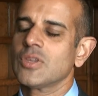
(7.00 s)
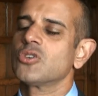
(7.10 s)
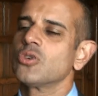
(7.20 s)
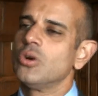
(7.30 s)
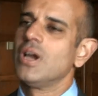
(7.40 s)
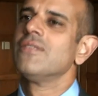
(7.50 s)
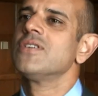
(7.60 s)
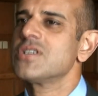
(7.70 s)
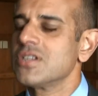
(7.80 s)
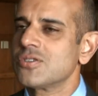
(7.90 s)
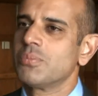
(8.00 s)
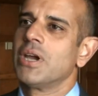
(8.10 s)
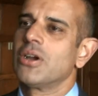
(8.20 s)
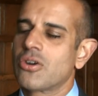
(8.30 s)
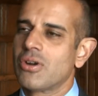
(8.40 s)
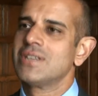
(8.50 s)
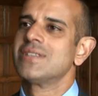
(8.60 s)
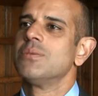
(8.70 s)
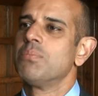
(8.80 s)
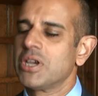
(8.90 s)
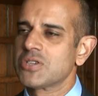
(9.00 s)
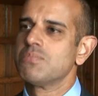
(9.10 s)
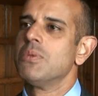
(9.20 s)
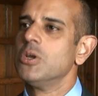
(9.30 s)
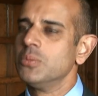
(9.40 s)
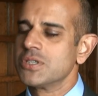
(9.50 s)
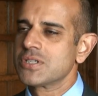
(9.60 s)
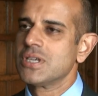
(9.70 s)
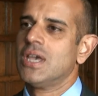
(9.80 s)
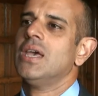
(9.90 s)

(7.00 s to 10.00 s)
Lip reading: Sure. Our vision is about creating the best moments